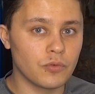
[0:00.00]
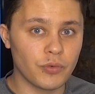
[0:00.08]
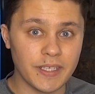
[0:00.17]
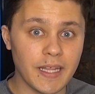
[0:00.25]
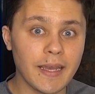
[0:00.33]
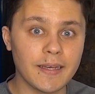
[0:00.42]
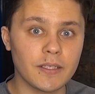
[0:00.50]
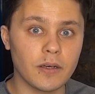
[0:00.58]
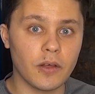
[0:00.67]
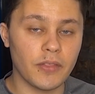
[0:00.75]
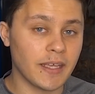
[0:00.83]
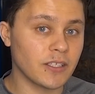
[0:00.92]
reneged
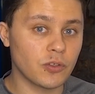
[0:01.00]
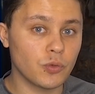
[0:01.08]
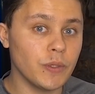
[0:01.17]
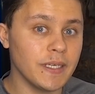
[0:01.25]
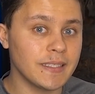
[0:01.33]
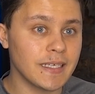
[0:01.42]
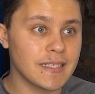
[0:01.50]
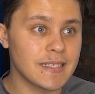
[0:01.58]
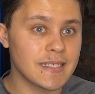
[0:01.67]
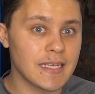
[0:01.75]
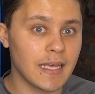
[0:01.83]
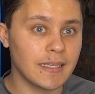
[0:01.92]
on that tweet and
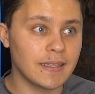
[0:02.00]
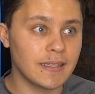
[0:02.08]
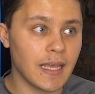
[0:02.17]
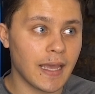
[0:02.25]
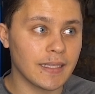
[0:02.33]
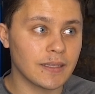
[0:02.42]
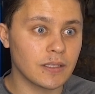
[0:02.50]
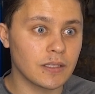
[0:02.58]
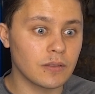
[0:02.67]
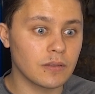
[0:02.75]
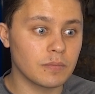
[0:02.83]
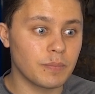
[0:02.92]
said that
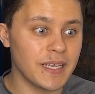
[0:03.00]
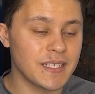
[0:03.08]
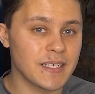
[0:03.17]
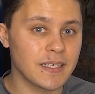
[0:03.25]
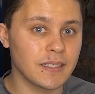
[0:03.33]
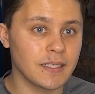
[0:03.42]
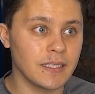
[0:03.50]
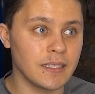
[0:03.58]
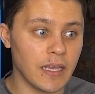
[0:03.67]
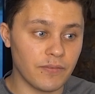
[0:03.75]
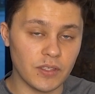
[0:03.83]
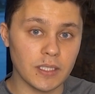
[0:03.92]
basically
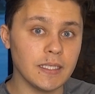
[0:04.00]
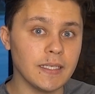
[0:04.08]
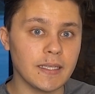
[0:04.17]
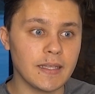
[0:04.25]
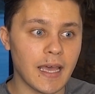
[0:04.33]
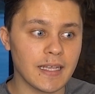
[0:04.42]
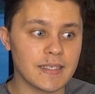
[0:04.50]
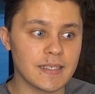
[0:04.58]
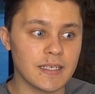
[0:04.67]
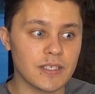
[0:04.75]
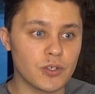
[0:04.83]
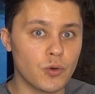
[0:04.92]
they've deleted that
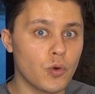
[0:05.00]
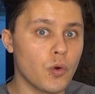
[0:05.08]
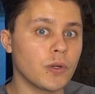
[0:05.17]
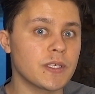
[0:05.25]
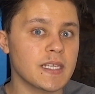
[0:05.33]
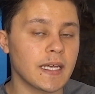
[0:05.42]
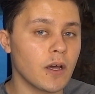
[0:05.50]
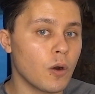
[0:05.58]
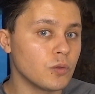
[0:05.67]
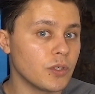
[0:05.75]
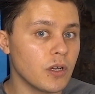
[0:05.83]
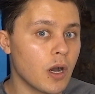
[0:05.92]
since KuCoin is not
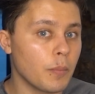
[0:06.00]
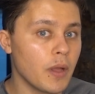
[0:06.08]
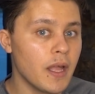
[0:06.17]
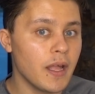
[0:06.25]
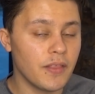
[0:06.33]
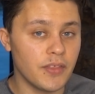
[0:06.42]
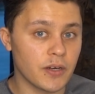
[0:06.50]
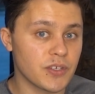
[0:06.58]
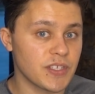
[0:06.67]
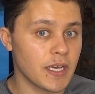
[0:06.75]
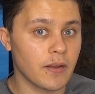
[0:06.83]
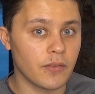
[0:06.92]
holding up their
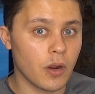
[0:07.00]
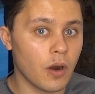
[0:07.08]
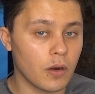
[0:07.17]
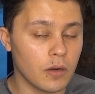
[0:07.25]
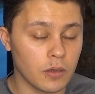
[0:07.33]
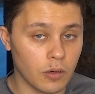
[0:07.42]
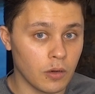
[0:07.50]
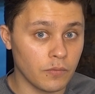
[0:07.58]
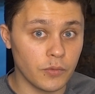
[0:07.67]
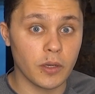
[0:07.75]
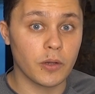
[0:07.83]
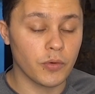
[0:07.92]
side of the,
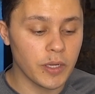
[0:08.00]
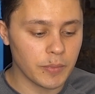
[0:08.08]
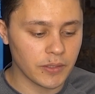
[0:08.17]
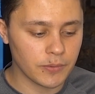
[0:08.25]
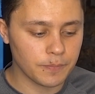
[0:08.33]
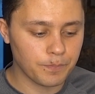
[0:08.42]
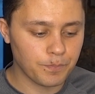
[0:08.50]
of the agreement.